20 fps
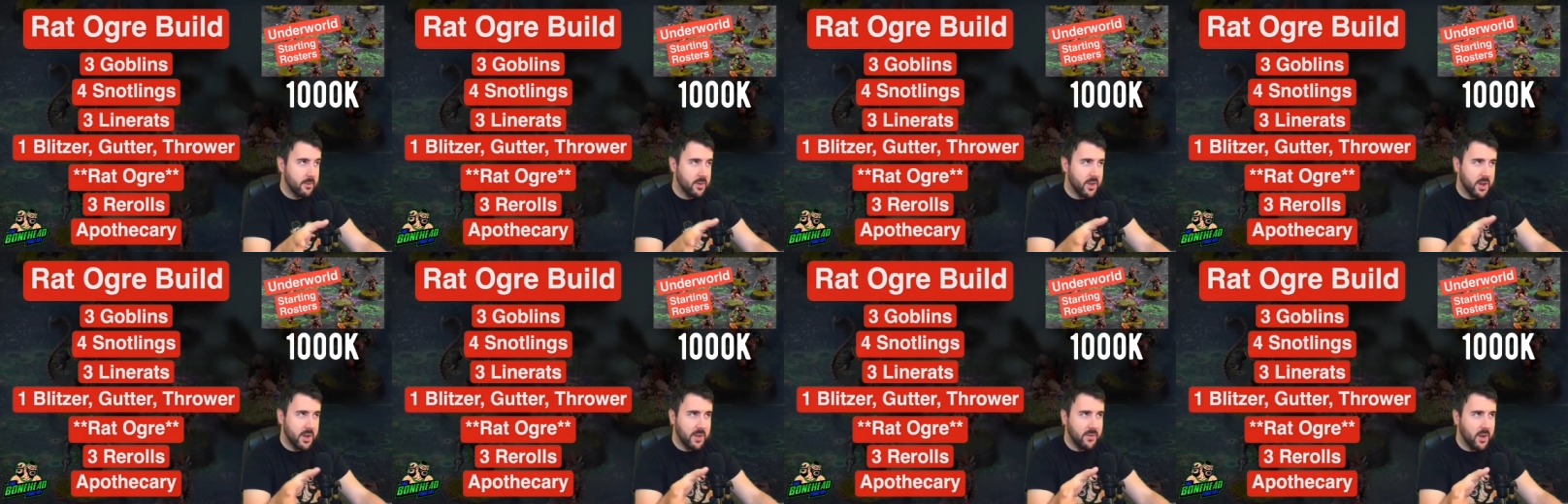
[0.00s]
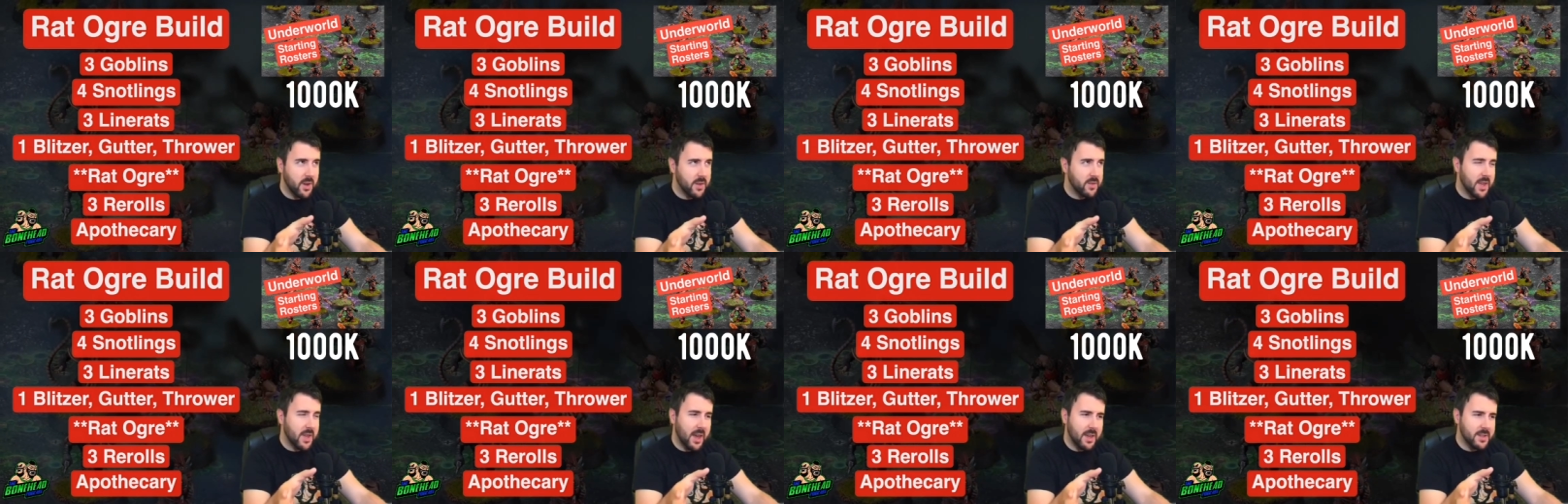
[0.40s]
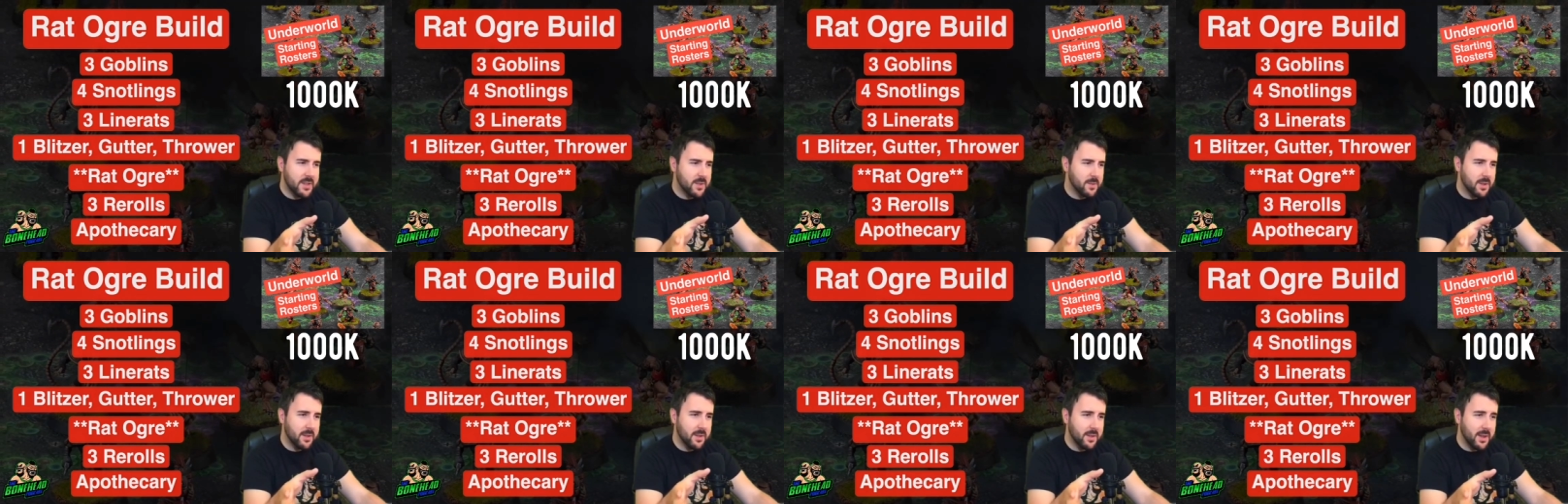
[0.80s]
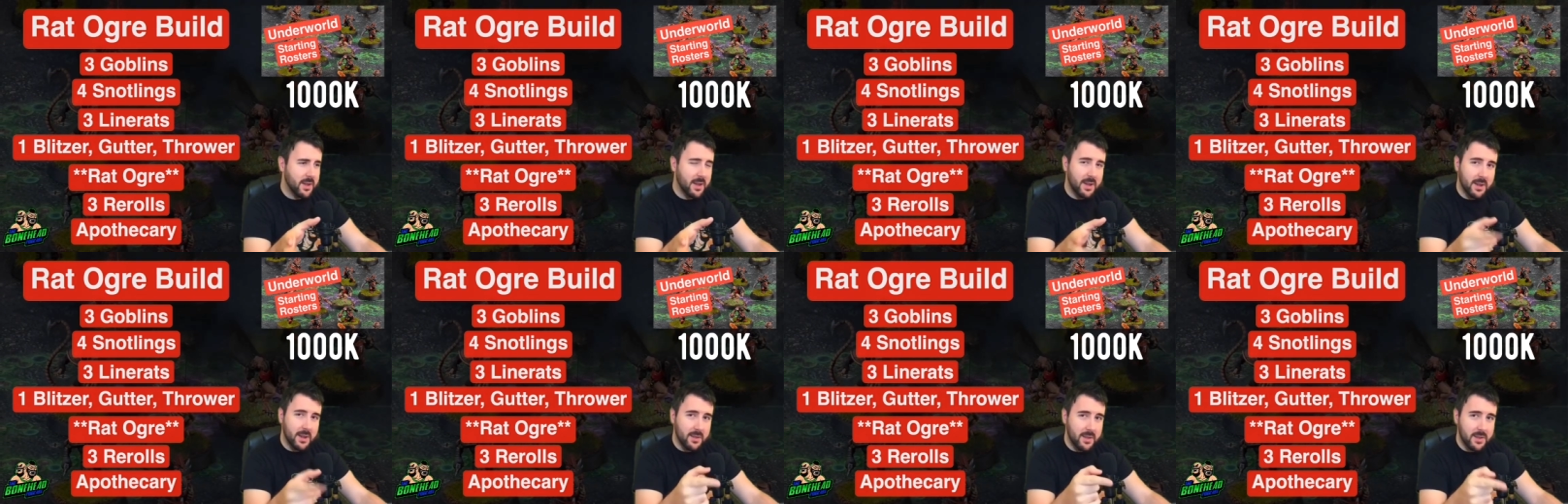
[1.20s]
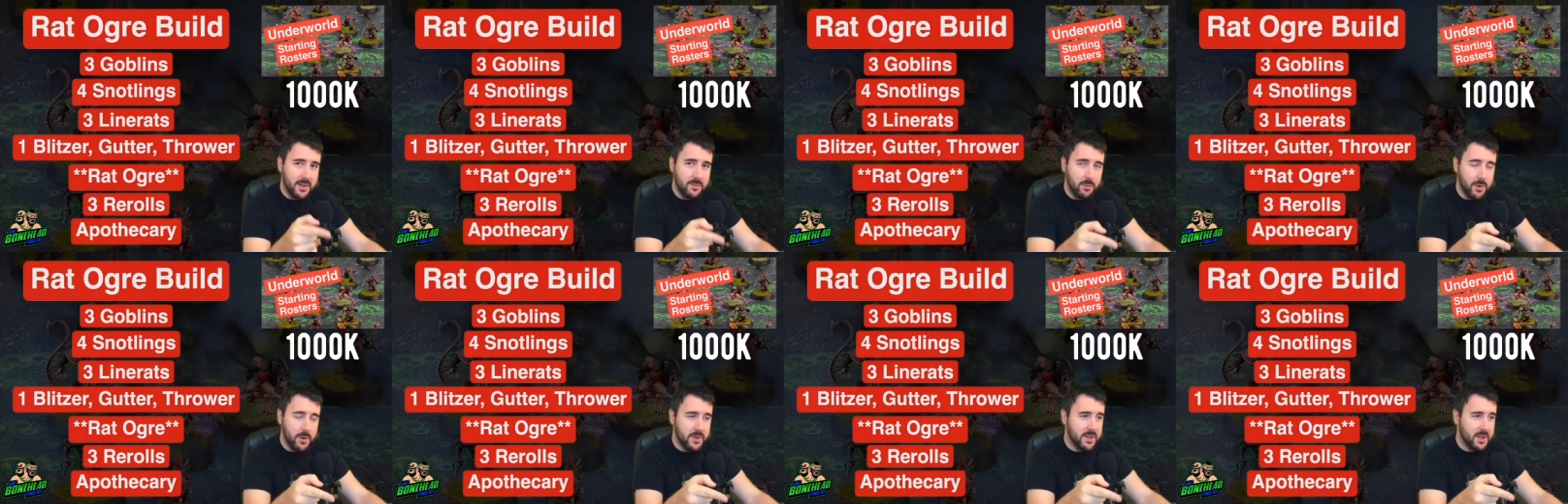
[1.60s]
35k, something like that. And in
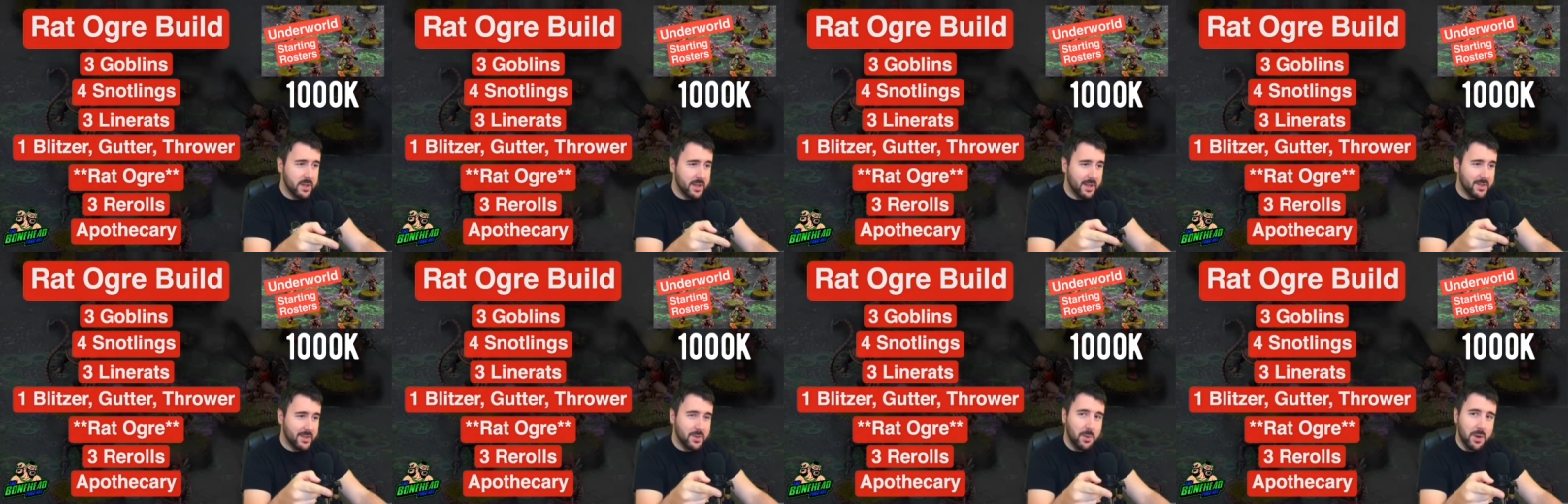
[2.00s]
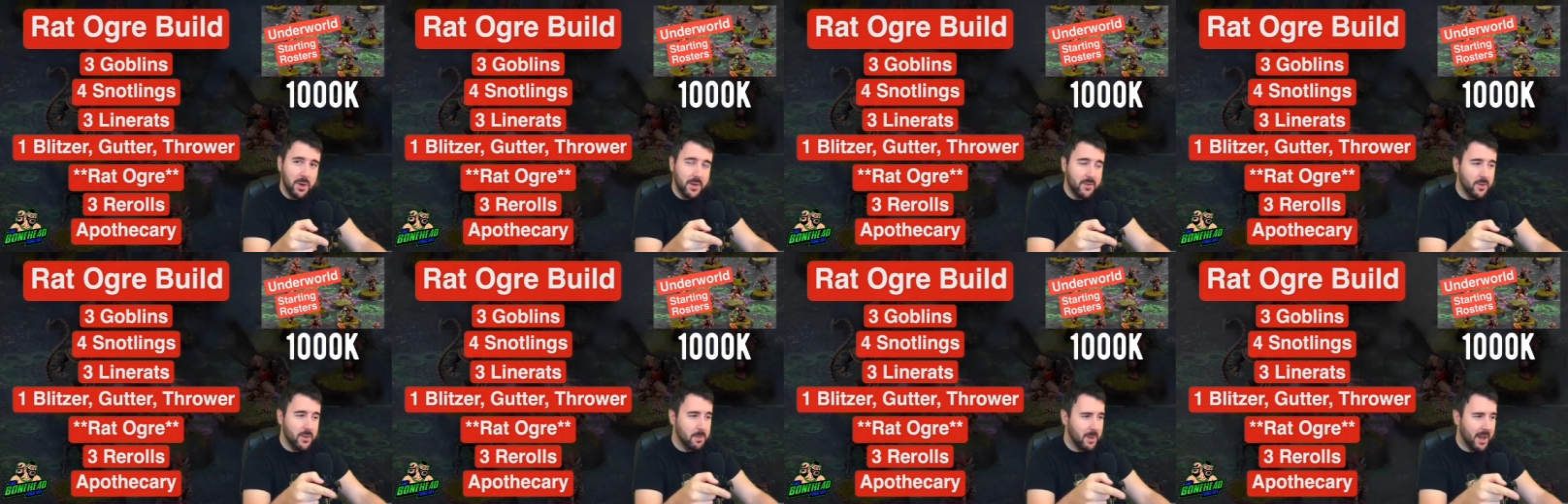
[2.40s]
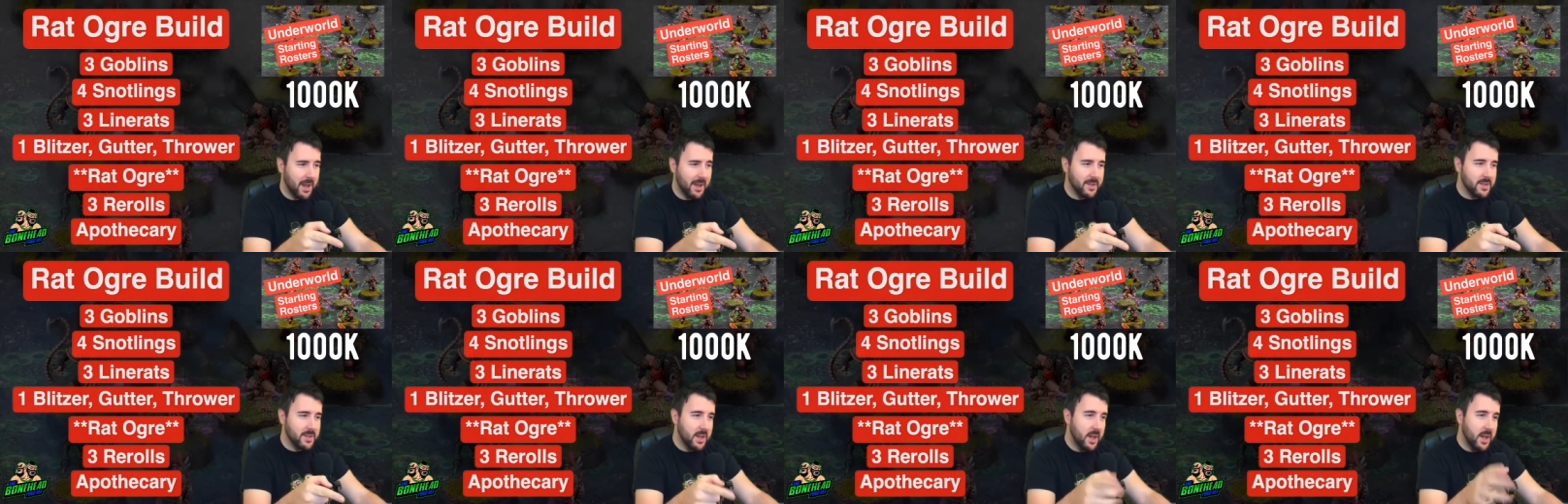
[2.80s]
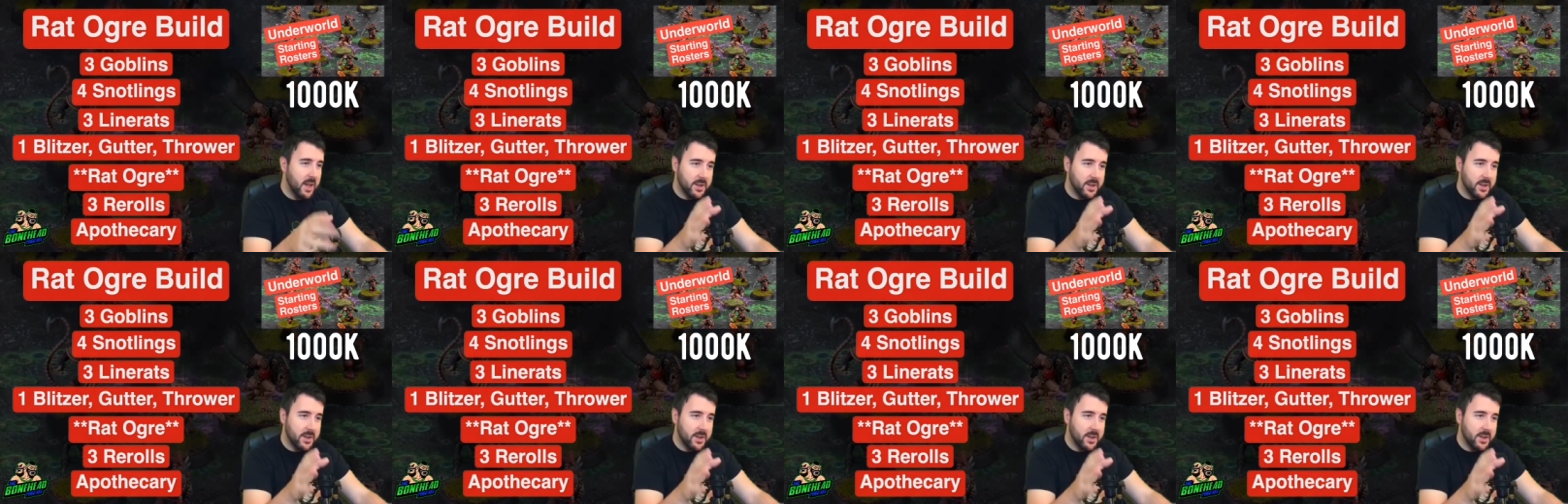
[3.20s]
this roster, that's quite a few players.